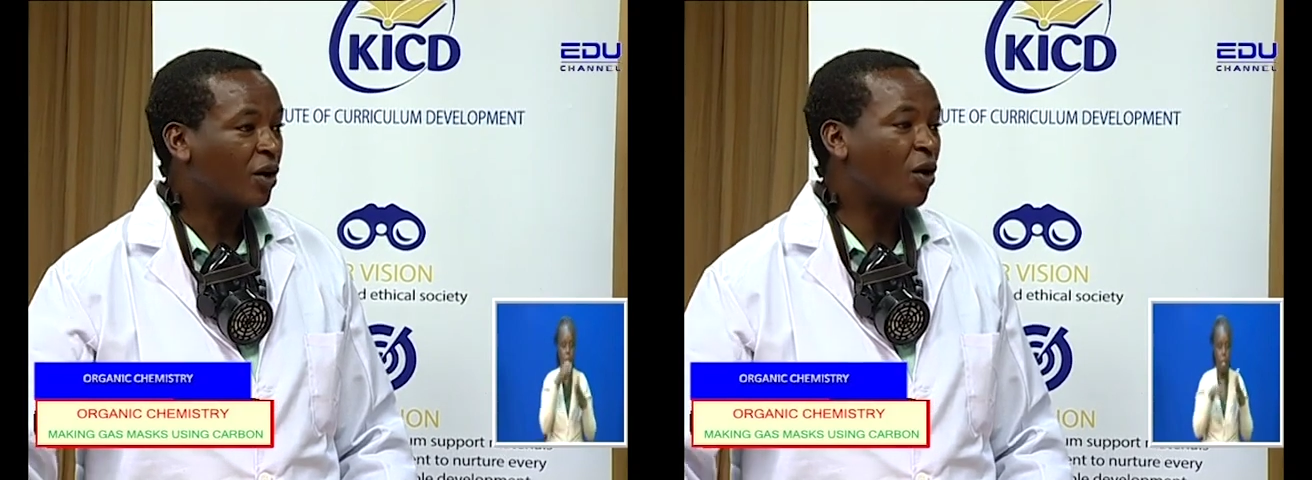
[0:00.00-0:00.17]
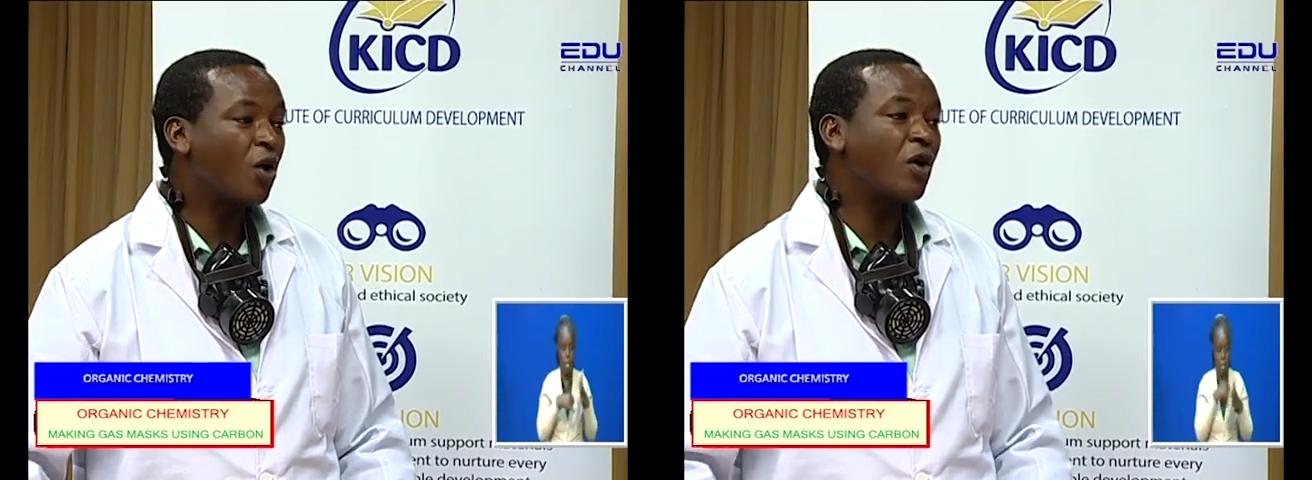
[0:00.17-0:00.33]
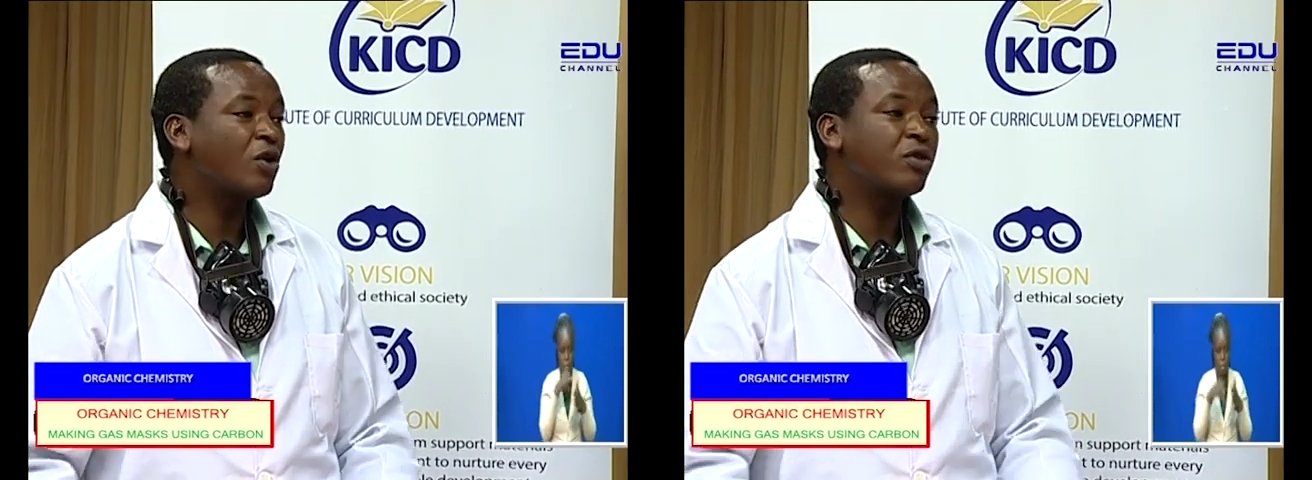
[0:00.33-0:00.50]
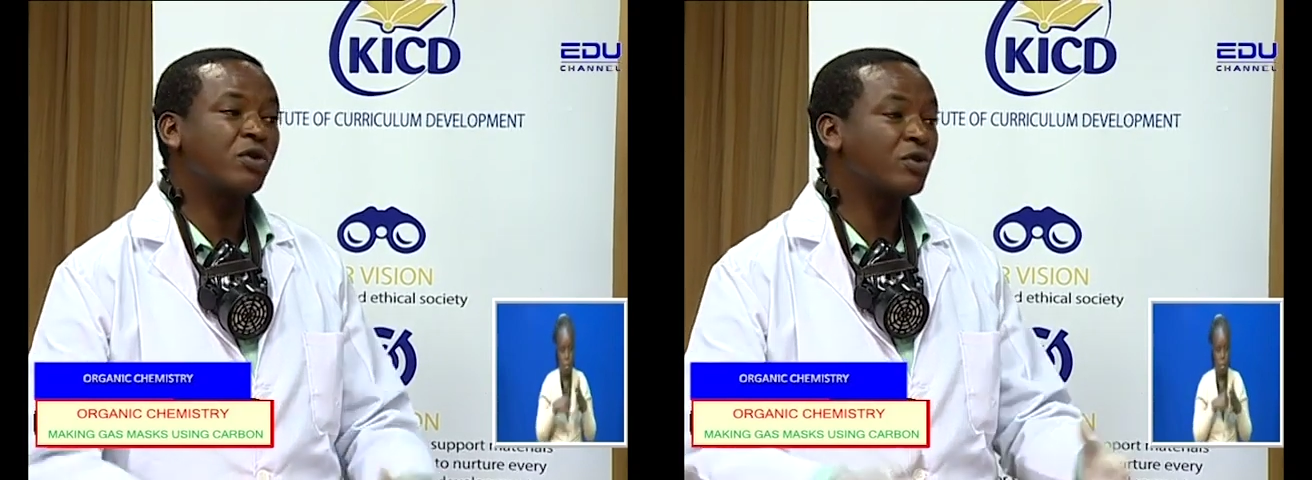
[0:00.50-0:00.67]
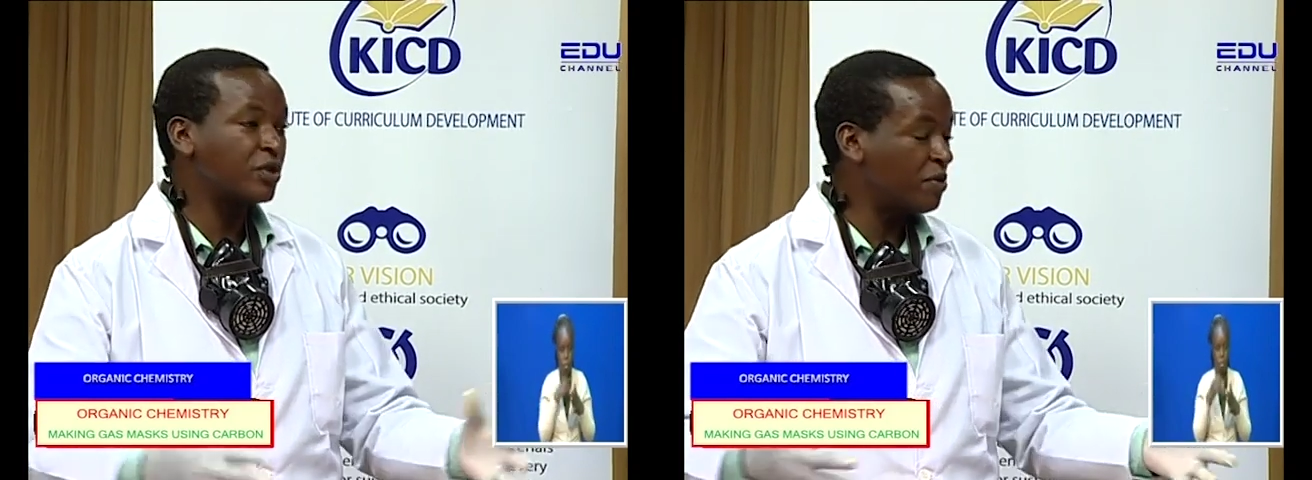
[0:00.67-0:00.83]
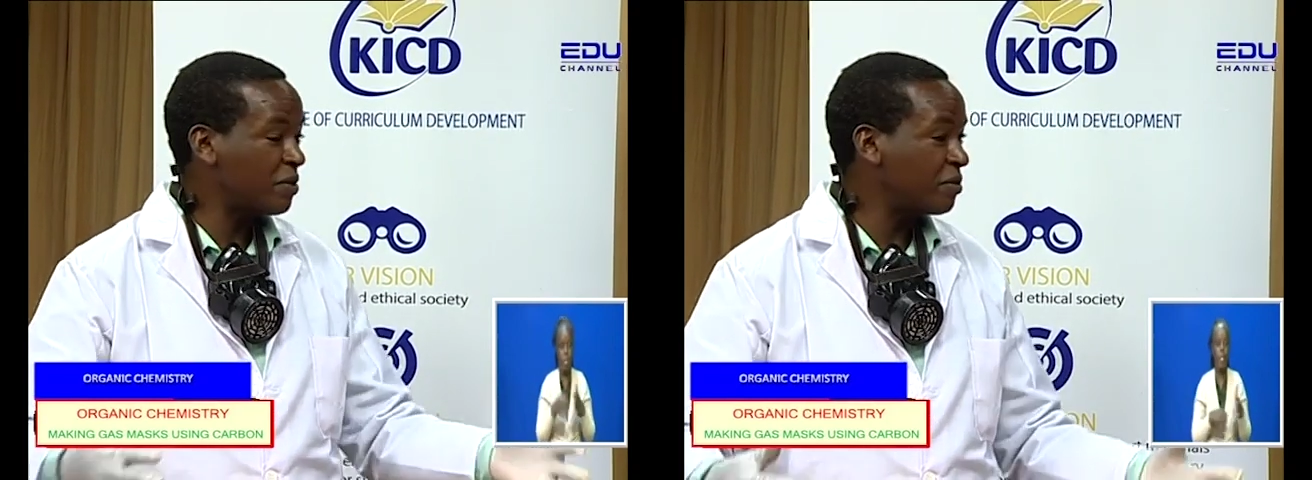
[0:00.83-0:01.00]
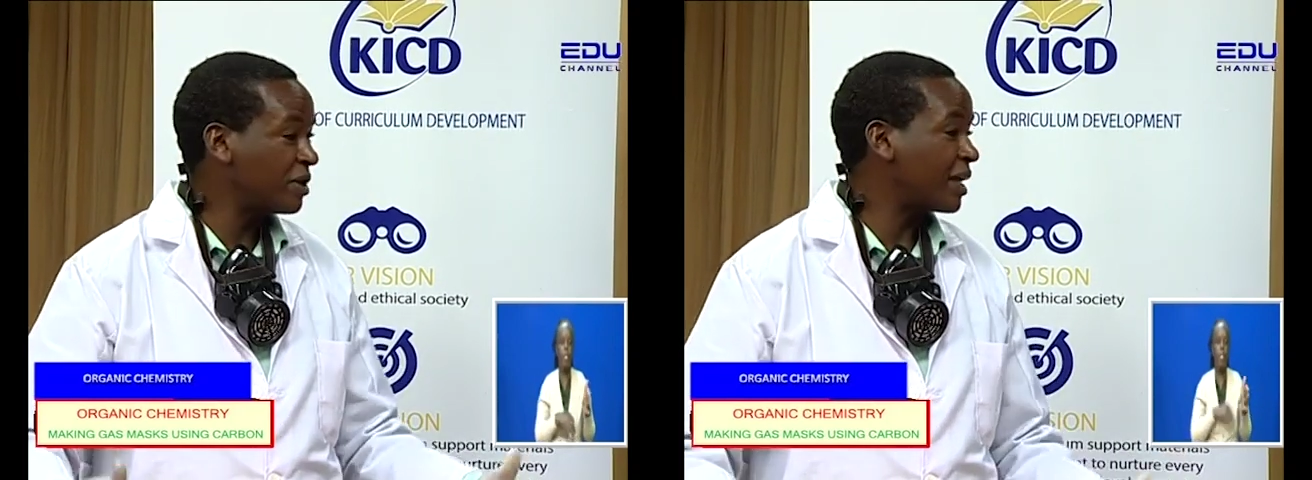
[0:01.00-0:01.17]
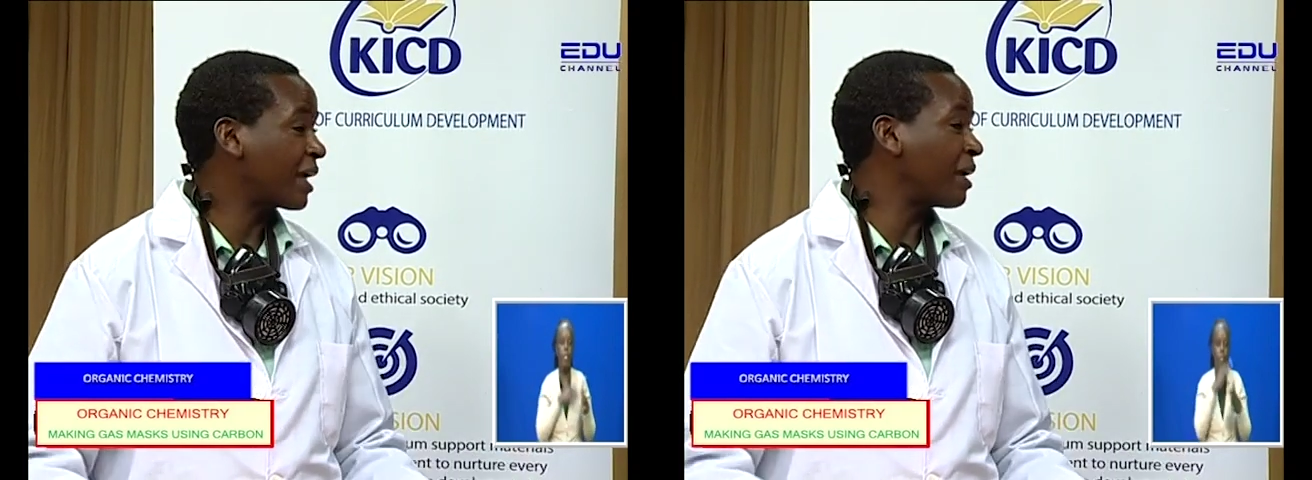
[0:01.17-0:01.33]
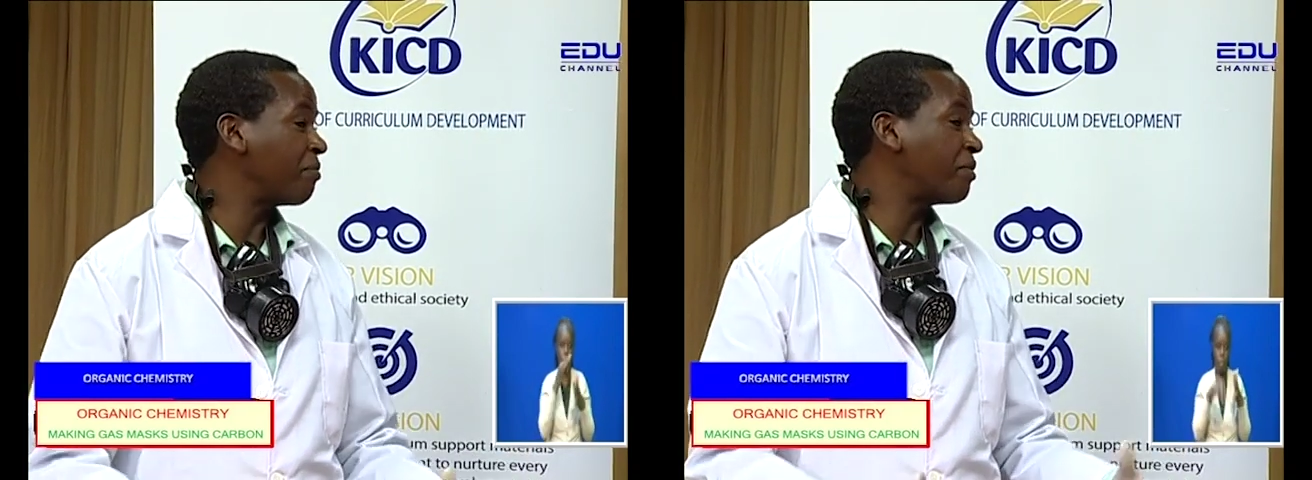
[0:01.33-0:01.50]
all those maybe they
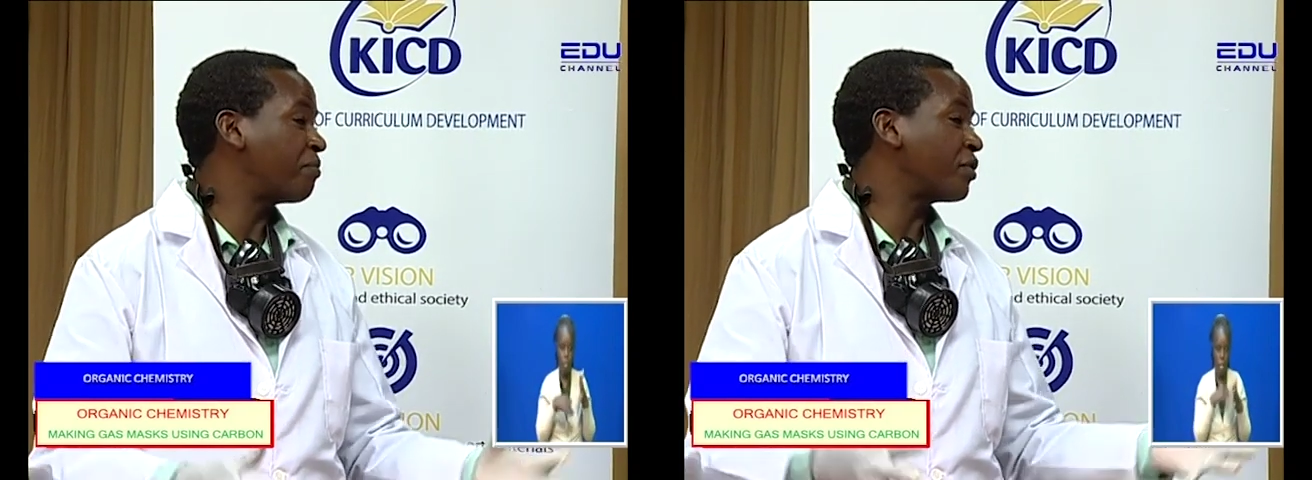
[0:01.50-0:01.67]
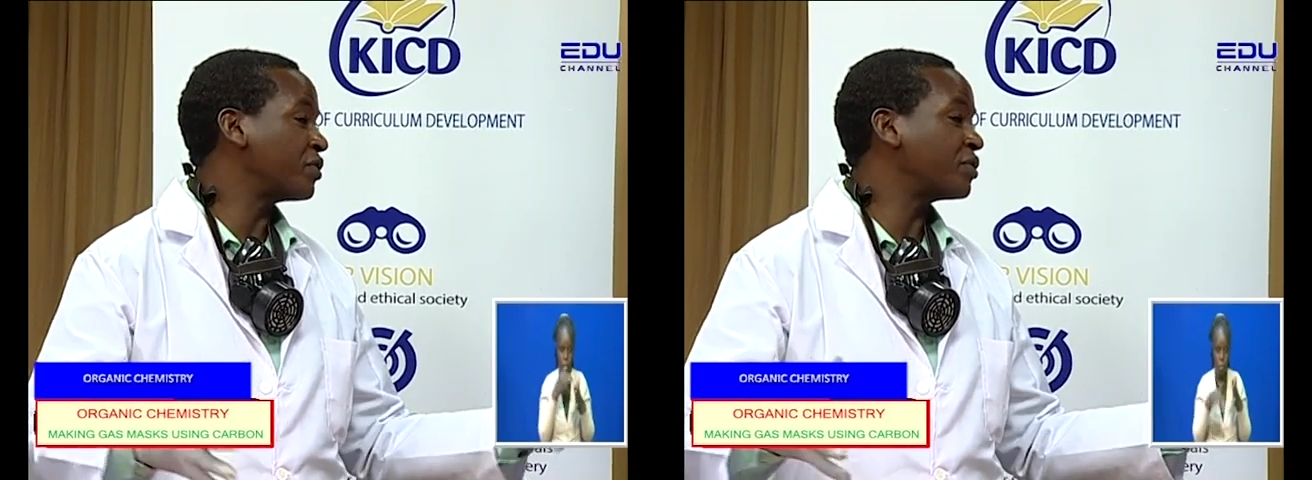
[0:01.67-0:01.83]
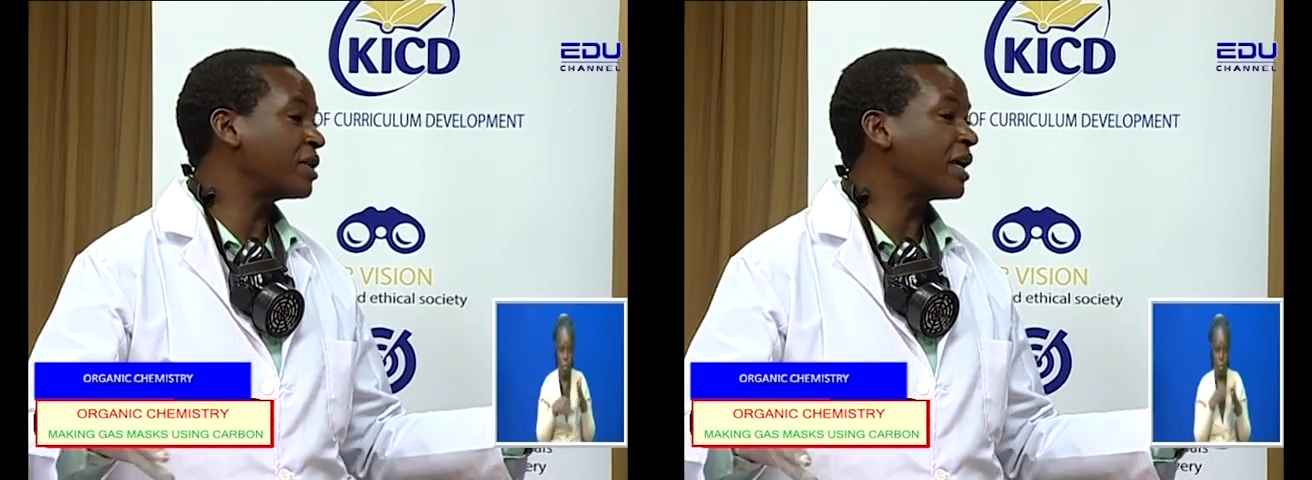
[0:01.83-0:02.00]
can produce